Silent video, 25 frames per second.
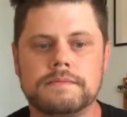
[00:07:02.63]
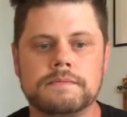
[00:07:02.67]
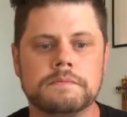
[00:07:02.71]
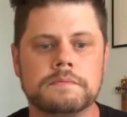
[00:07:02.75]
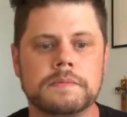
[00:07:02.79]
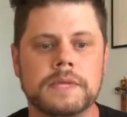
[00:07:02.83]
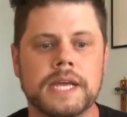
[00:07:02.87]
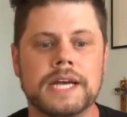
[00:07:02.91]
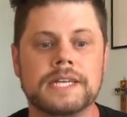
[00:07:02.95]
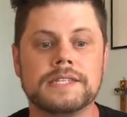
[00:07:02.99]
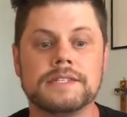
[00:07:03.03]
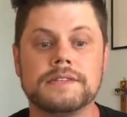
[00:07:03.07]

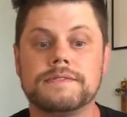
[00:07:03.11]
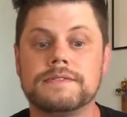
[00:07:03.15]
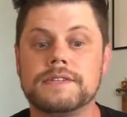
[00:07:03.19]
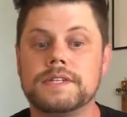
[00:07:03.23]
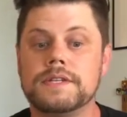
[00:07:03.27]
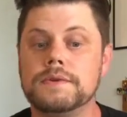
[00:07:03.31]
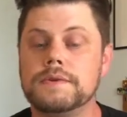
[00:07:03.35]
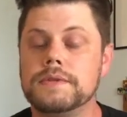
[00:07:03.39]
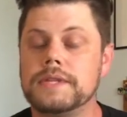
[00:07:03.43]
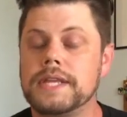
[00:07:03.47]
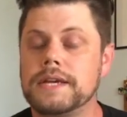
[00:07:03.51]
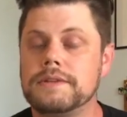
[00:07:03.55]
As of
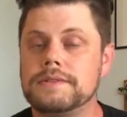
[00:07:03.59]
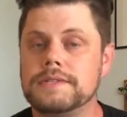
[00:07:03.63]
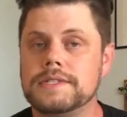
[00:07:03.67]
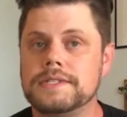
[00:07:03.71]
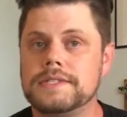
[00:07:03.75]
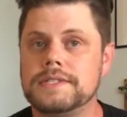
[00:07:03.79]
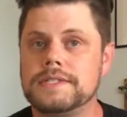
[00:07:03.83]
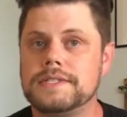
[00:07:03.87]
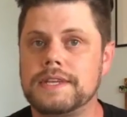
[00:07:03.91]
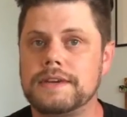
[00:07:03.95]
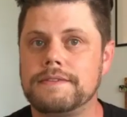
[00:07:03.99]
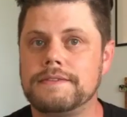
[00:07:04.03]

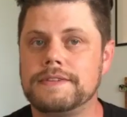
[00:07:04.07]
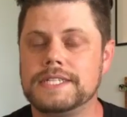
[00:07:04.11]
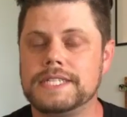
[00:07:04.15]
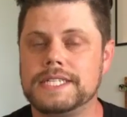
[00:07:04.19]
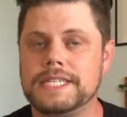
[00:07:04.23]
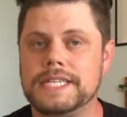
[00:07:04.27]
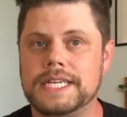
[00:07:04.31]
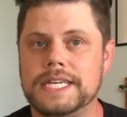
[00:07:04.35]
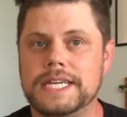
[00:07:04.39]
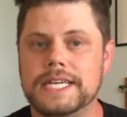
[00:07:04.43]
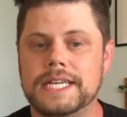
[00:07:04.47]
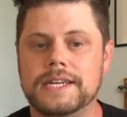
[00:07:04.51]

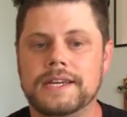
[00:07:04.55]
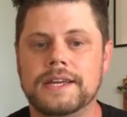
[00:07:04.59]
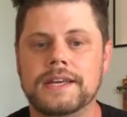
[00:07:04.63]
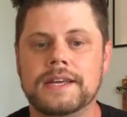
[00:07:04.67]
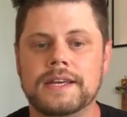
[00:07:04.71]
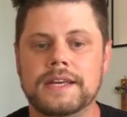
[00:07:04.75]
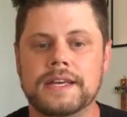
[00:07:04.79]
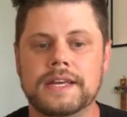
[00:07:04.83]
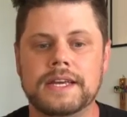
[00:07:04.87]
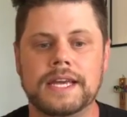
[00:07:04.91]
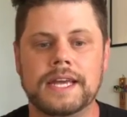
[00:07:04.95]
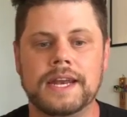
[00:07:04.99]
2017,
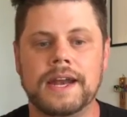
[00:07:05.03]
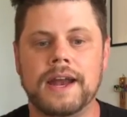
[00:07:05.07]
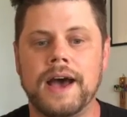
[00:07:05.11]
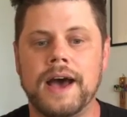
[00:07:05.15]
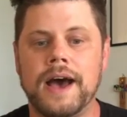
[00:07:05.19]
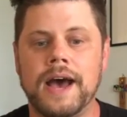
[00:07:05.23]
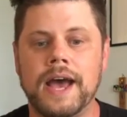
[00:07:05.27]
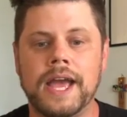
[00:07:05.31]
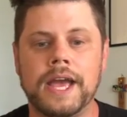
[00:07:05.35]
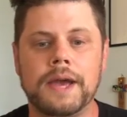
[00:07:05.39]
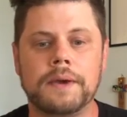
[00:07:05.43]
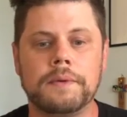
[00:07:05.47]
in
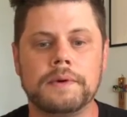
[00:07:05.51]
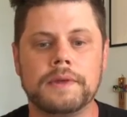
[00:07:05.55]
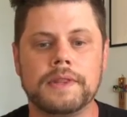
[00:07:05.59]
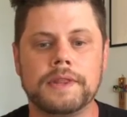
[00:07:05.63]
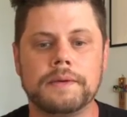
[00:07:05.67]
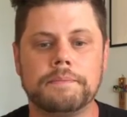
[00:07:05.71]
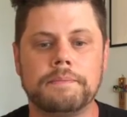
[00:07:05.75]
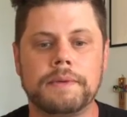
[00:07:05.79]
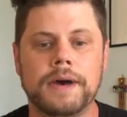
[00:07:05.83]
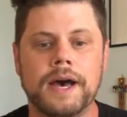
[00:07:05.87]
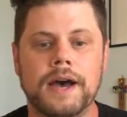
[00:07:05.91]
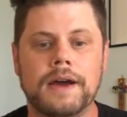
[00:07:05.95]
Iowa, the
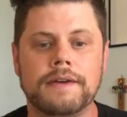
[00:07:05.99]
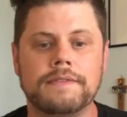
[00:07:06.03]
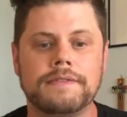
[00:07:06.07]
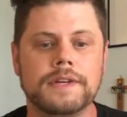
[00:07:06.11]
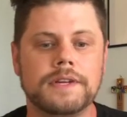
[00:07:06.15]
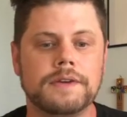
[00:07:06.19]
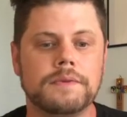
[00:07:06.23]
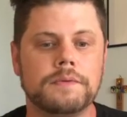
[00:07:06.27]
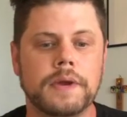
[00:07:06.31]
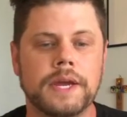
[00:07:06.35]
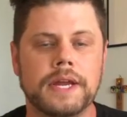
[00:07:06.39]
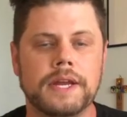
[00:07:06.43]

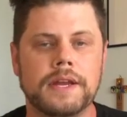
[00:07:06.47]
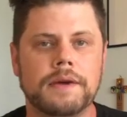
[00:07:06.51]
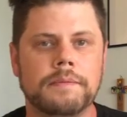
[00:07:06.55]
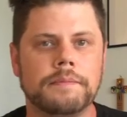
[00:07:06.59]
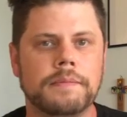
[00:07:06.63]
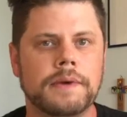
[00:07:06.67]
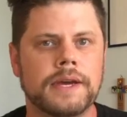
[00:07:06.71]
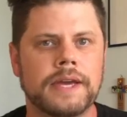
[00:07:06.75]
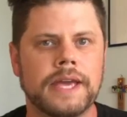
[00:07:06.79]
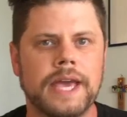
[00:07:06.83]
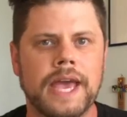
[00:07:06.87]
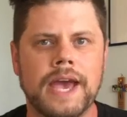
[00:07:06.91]
poverty rate
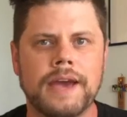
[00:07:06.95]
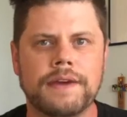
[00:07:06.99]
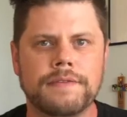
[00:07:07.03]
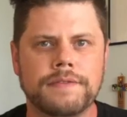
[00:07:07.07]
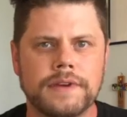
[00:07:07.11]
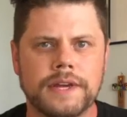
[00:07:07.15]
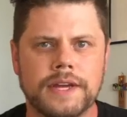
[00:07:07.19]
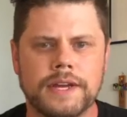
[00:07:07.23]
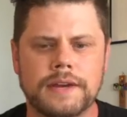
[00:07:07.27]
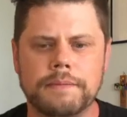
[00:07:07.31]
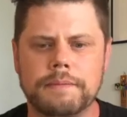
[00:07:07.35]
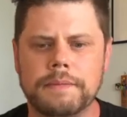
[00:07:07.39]
among
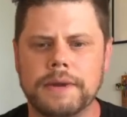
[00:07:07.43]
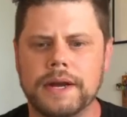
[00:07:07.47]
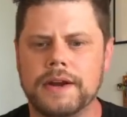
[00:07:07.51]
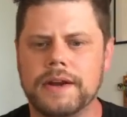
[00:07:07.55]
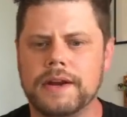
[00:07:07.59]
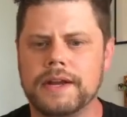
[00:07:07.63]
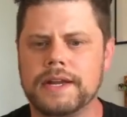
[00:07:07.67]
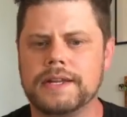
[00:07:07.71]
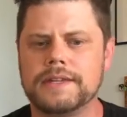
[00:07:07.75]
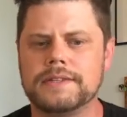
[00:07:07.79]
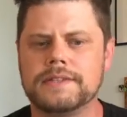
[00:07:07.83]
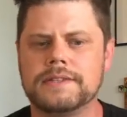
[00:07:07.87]
African
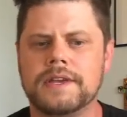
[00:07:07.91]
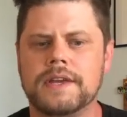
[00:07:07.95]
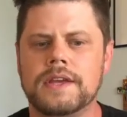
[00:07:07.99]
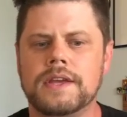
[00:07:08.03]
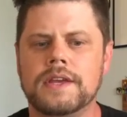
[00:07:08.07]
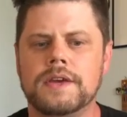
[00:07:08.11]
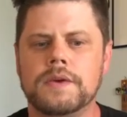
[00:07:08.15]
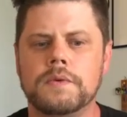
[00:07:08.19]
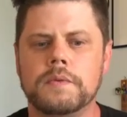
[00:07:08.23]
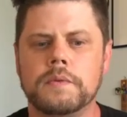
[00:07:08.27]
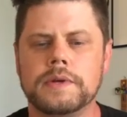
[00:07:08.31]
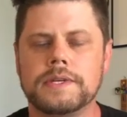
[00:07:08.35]
Americans
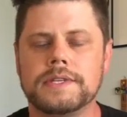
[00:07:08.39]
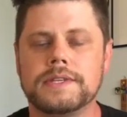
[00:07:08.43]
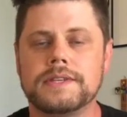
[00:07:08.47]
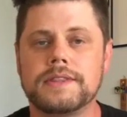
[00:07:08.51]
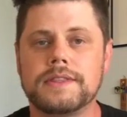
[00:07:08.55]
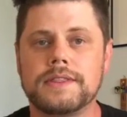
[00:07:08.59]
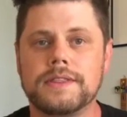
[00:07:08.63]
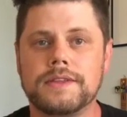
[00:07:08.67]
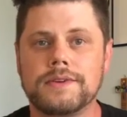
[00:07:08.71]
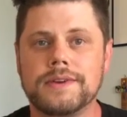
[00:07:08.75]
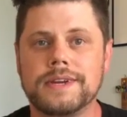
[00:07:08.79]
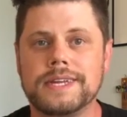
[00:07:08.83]
was
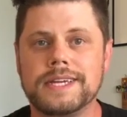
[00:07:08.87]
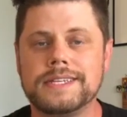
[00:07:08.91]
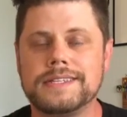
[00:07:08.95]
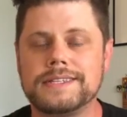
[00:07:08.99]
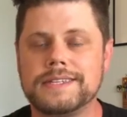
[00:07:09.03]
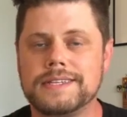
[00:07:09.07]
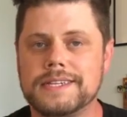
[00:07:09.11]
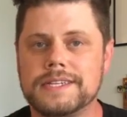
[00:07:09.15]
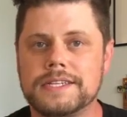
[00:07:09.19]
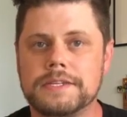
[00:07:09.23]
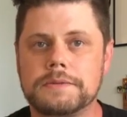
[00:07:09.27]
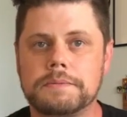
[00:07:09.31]

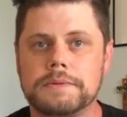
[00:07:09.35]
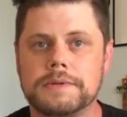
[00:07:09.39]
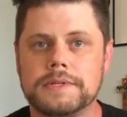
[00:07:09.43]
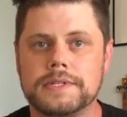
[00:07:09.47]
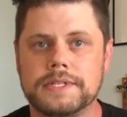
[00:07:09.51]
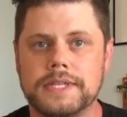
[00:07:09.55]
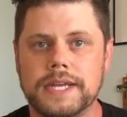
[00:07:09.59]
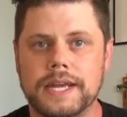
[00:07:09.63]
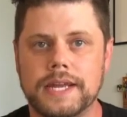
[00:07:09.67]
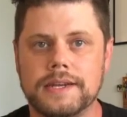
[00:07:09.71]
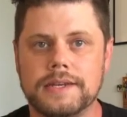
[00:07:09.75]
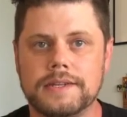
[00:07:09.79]

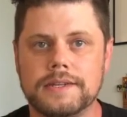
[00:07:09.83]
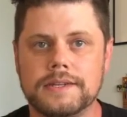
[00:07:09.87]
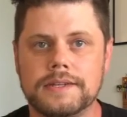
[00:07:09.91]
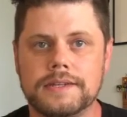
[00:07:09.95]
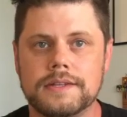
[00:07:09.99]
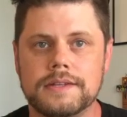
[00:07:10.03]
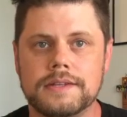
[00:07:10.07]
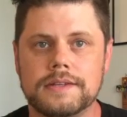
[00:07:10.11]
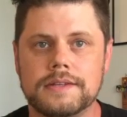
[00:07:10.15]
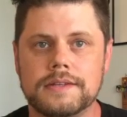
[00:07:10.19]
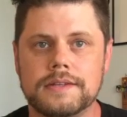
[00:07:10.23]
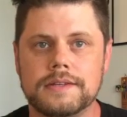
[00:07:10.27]
36%,
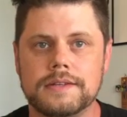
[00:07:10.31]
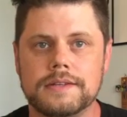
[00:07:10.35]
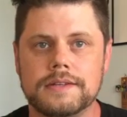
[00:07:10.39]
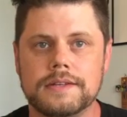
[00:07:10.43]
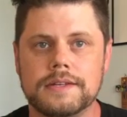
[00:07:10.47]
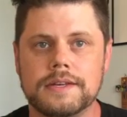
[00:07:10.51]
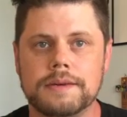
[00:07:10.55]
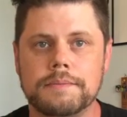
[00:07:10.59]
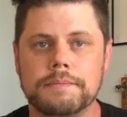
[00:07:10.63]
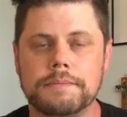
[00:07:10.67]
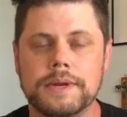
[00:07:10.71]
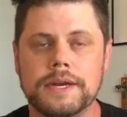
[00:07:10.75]

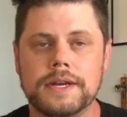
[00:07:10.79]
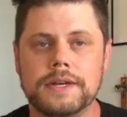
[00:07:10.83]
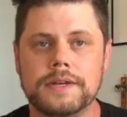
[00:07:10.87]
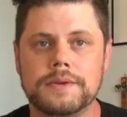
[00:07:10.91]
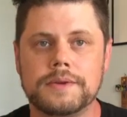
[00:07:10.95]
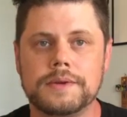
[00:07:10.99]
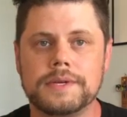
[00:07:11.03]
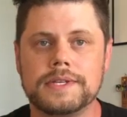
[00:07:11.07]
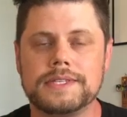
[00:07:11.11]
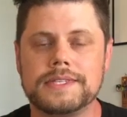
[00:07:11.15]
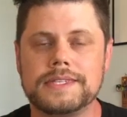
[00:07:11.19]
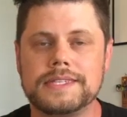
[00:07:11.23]
compared
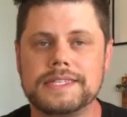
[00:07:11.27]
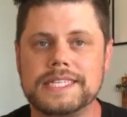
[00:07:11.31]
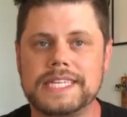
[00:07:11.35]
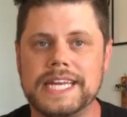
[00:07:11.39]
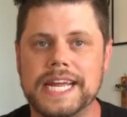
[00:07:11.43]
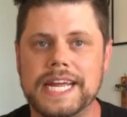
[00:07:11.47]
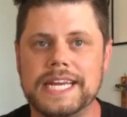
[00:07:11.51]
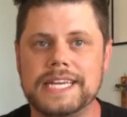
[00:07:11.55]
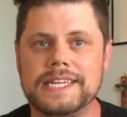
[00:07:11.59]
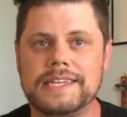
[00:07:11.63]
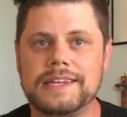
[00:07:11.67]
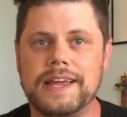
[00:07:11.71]
to a
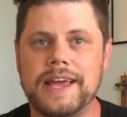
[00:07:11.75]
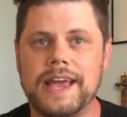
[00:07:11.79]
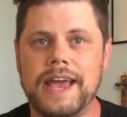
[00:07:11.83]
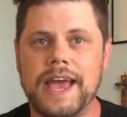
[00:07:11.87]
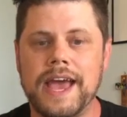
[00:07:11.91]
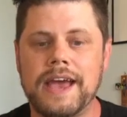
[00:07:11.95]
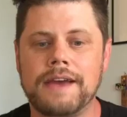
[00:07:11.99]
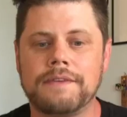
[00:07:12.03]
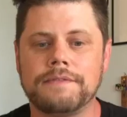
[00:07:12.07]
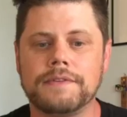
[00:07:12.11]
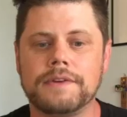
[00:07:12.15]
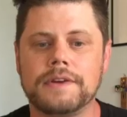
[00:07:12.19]
state
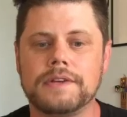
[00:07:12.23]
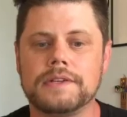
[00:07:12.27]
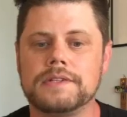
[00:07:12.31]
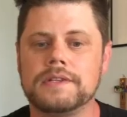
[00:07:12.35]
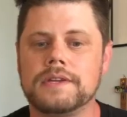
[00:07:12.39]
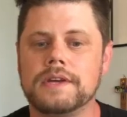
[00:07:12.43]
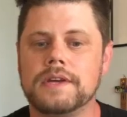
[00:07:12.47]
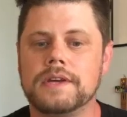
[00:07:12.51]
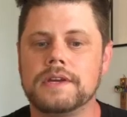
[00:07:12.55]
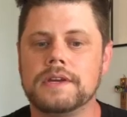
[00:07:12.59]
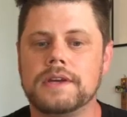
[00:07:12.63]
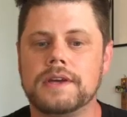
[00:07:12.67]
average
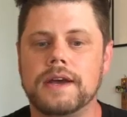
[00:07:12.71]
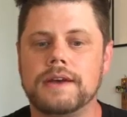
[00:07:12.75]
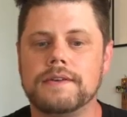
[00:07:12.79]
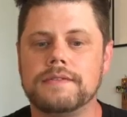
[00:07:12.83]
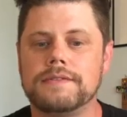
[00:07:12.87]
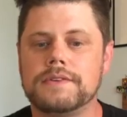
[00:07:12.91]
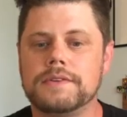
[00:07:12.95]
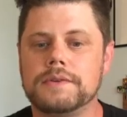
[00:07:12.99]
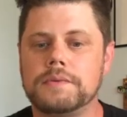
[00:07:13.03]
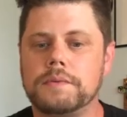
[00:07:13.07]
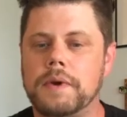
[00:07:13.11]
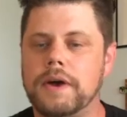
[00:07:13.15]

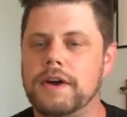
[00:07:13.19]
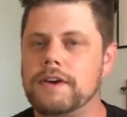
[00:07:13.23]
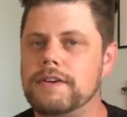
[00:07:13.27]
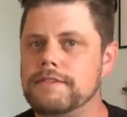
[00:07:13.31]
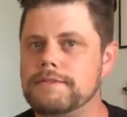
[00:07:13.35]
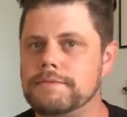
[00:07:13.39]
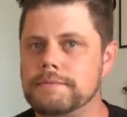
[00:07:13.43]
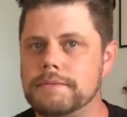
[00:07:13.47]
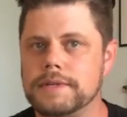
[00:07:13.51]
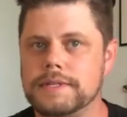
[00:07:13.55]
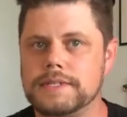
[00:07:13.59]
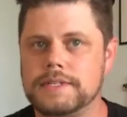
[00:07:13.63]
of
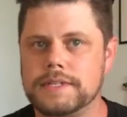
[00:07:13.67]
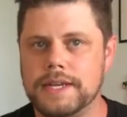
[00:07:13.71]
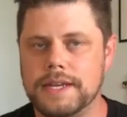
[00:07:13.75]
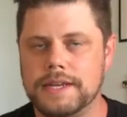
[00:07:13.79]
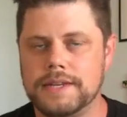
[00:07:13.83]
12%.